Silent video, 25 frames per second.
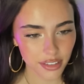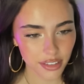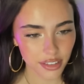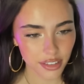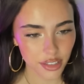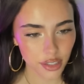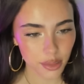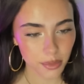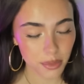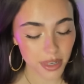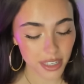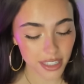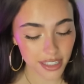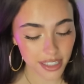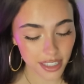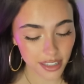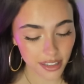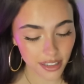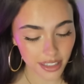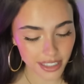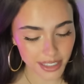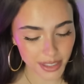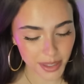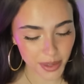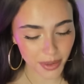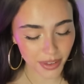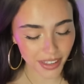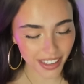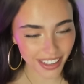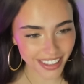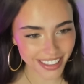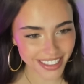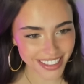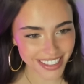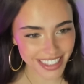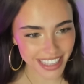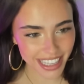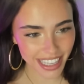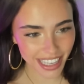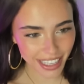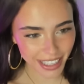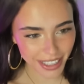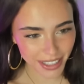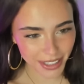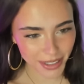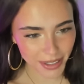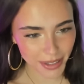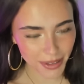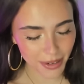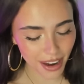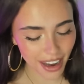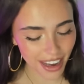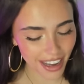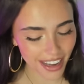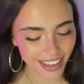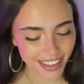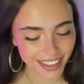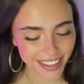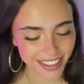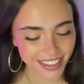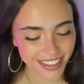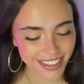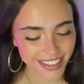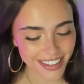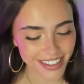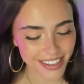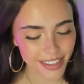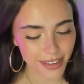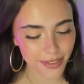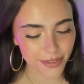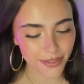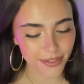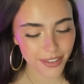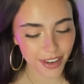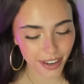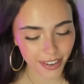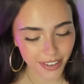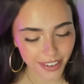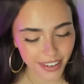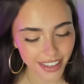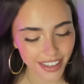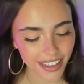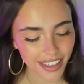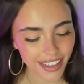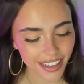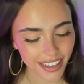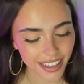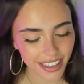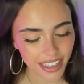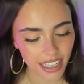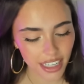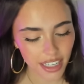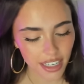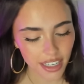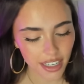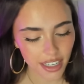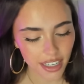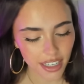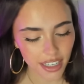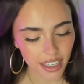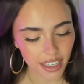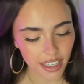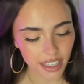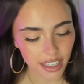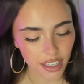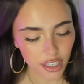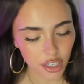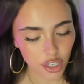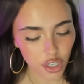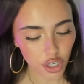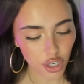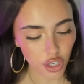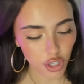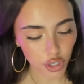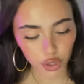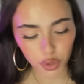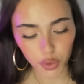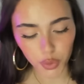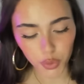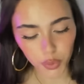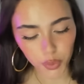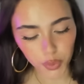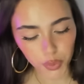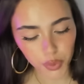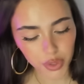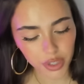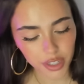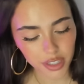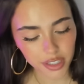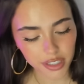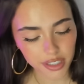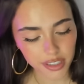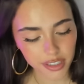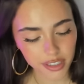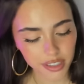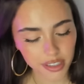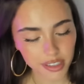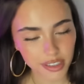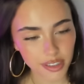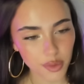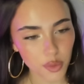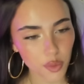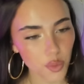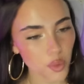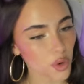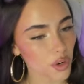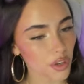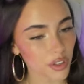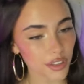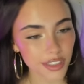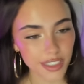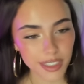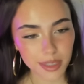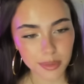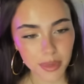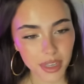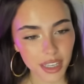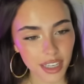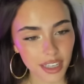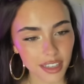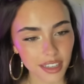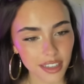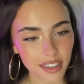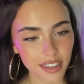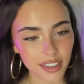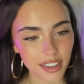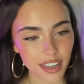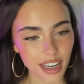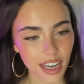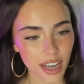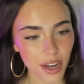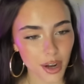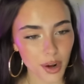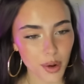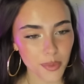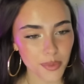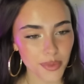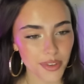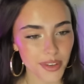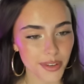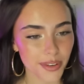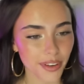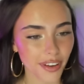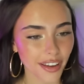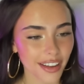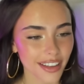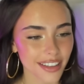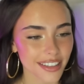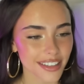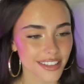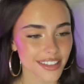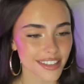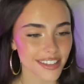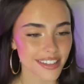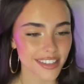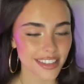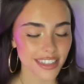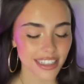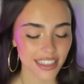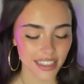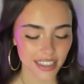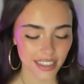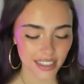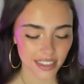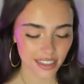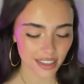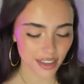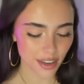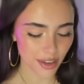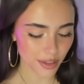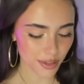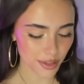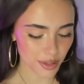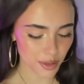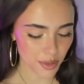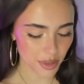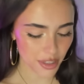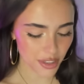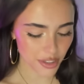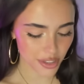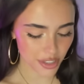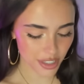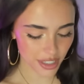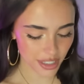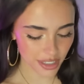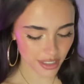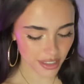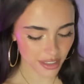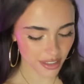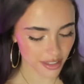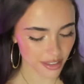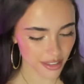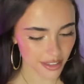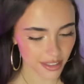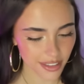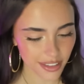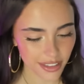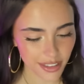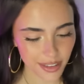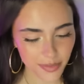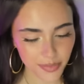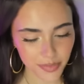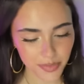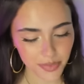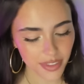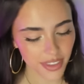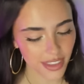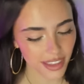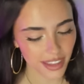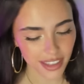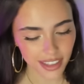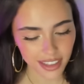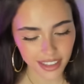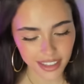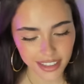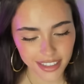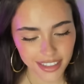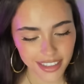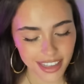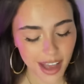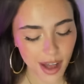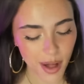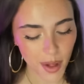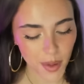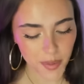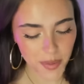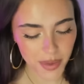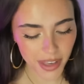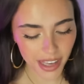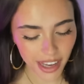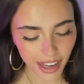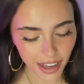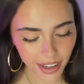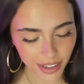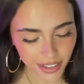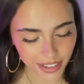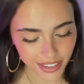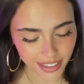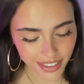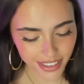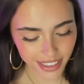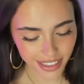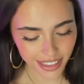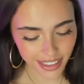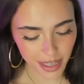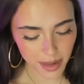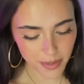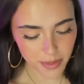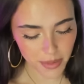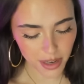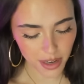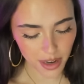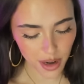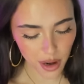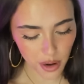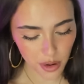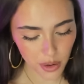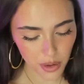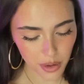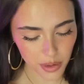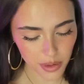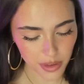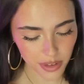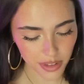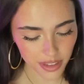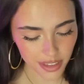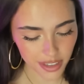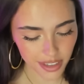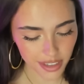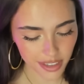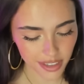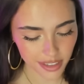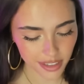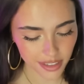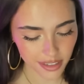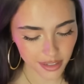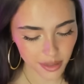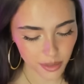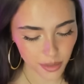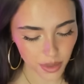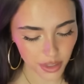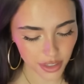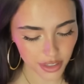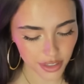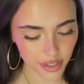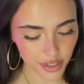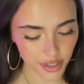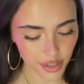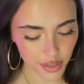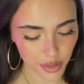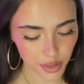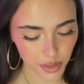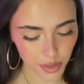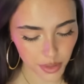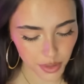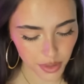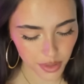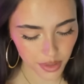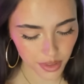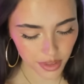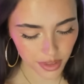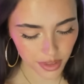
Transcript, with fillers: Your PC looks so nice. Thank you. I this is a very new world to me. I hope that you guys on Twitch can help me out and let me know what to do,